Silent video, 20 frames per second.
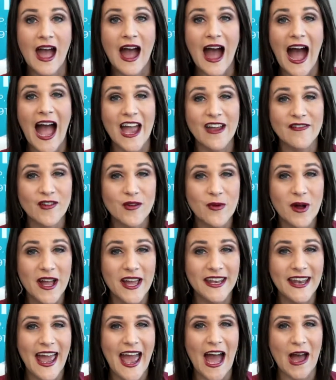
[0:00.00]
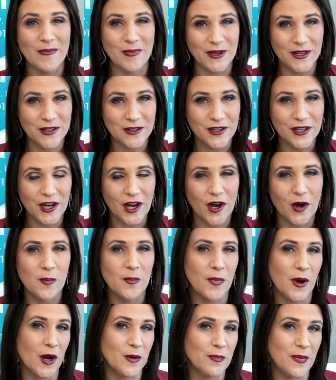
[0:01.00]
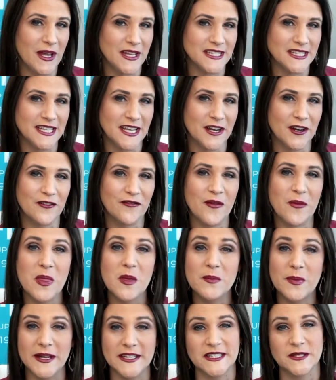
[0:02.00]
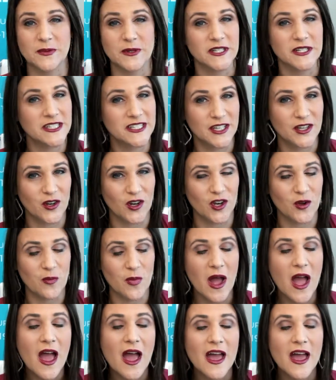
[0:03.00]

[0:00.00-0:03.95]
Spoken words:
Hi everyone, Happy New Year. Barb Betts here from the Betts Realty Group.